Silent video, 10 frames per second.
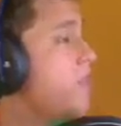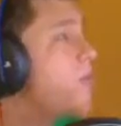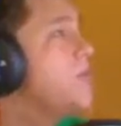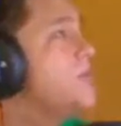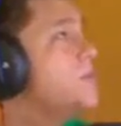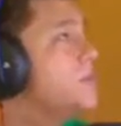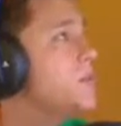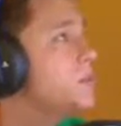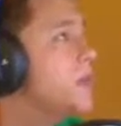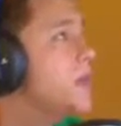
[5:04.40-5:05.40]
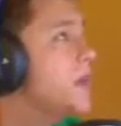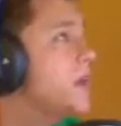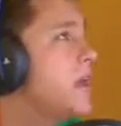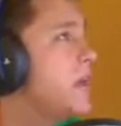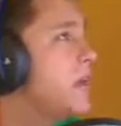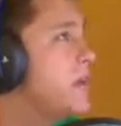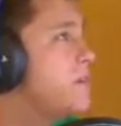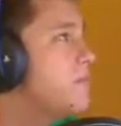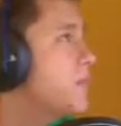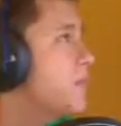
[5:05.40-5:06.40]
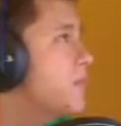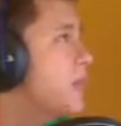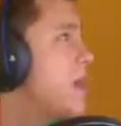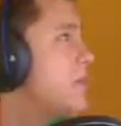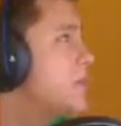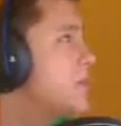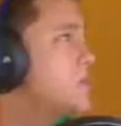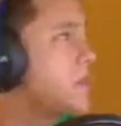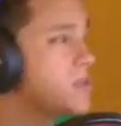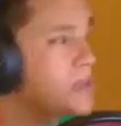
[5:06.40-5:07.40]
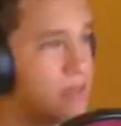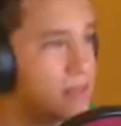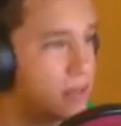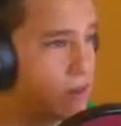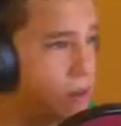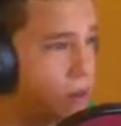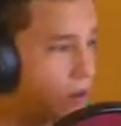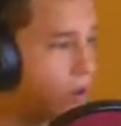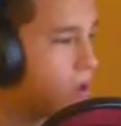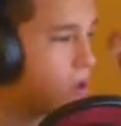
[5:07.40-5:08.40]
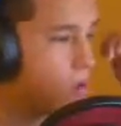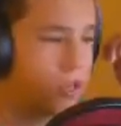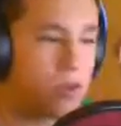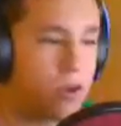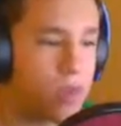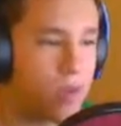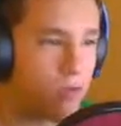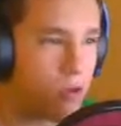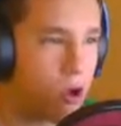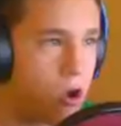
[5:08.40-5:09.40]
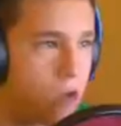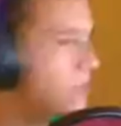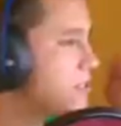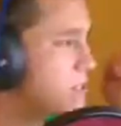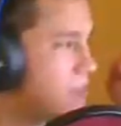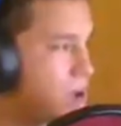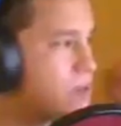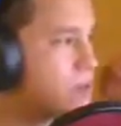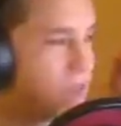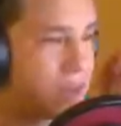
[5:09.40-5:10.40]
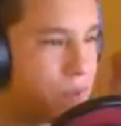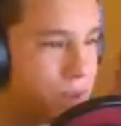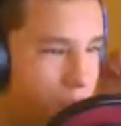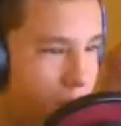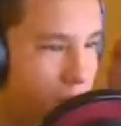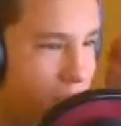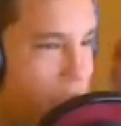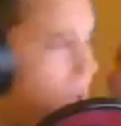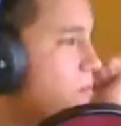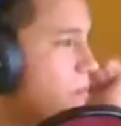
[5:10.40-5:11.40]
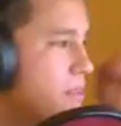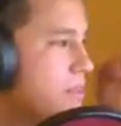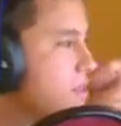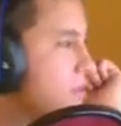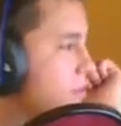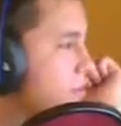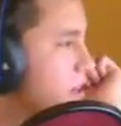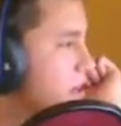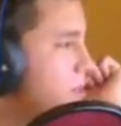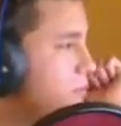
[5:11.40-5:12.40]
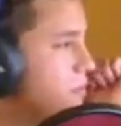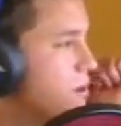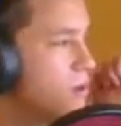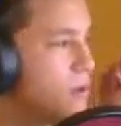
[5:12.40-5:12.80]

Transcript: throw them into a new setting, and see what happens. Is what this sounds like they're doing. Which, don't get me wrong, that sounds like it'd be a good idea, but at the same time,